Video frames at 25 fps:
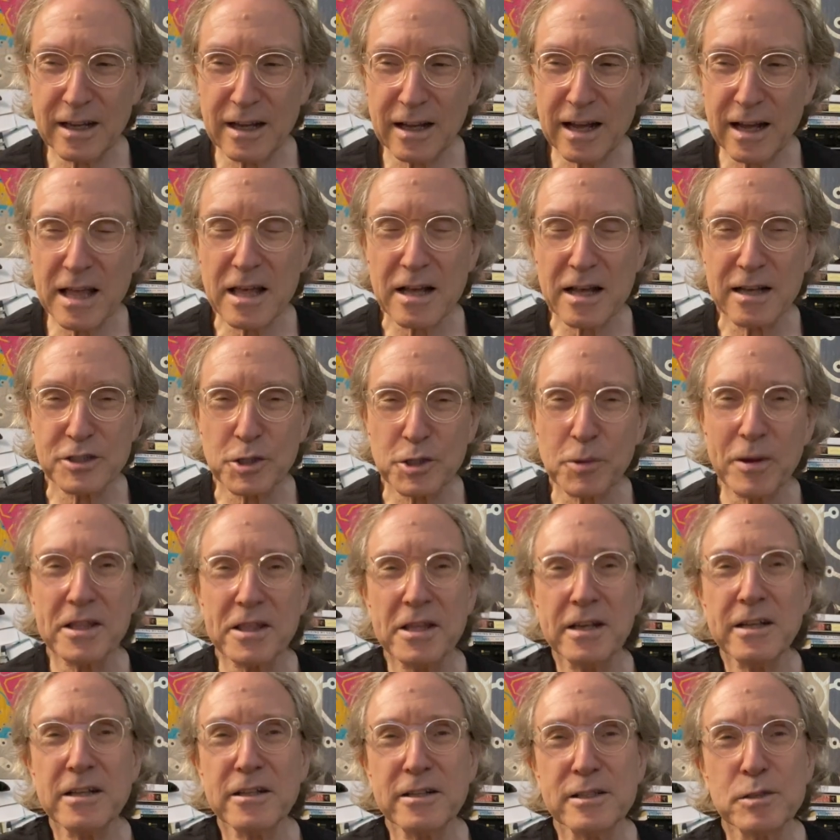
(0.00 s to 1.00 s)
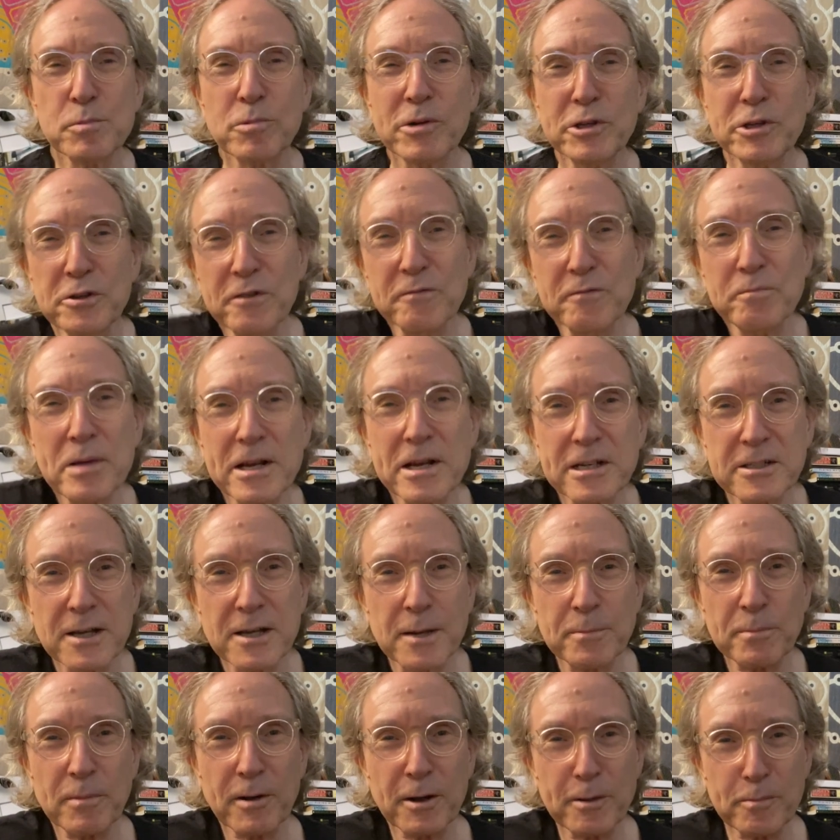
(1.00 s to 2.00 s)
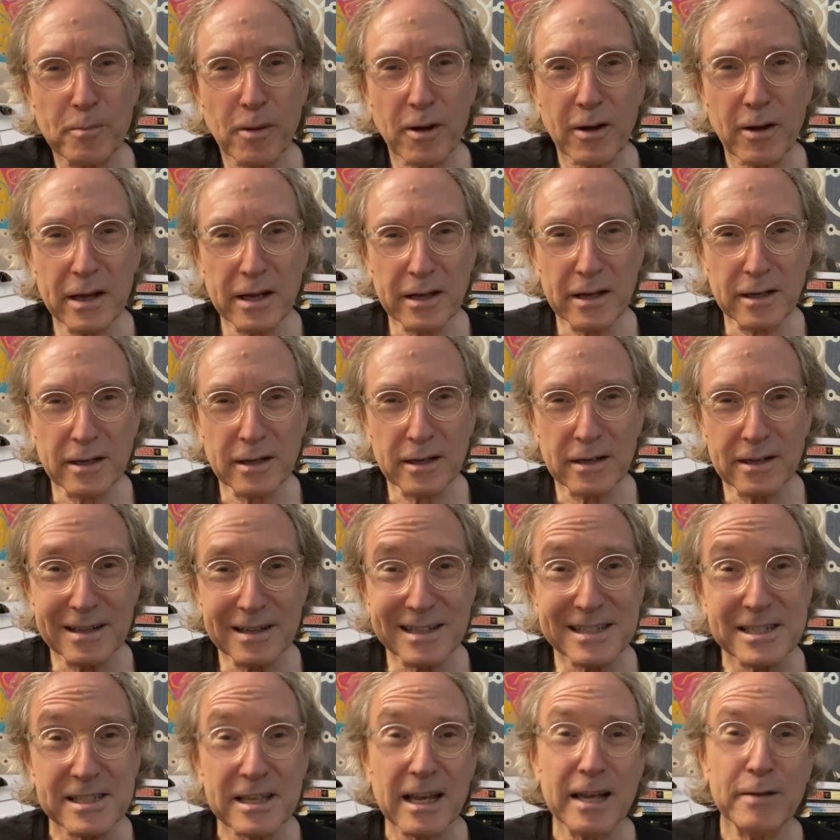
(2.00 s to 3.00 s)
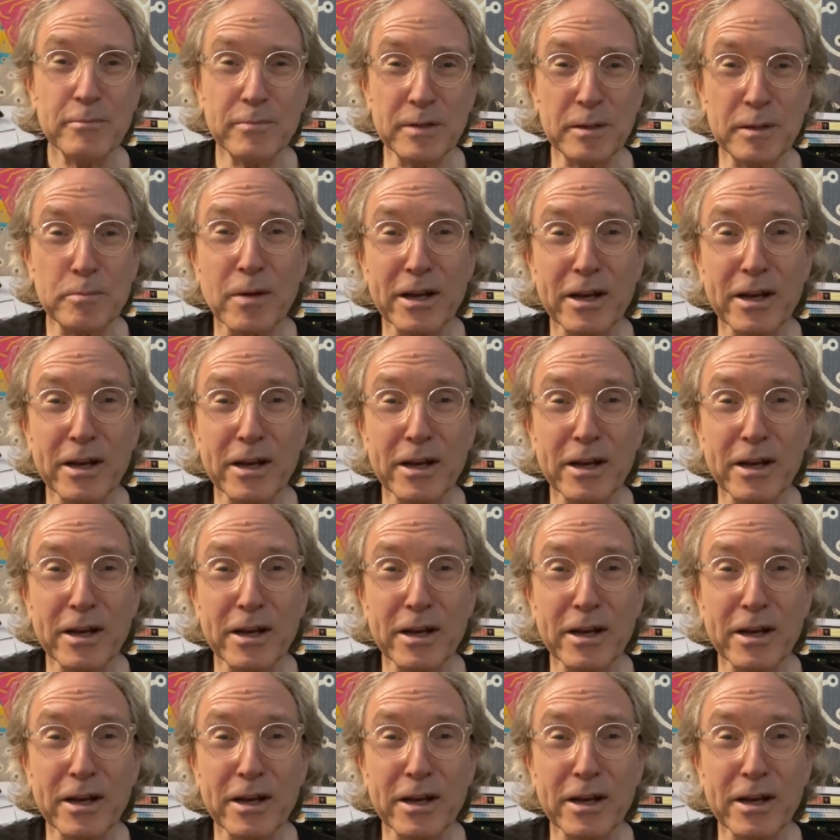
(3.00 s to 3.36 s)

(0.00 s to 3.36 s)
I think at this point you've picked up on my excitement,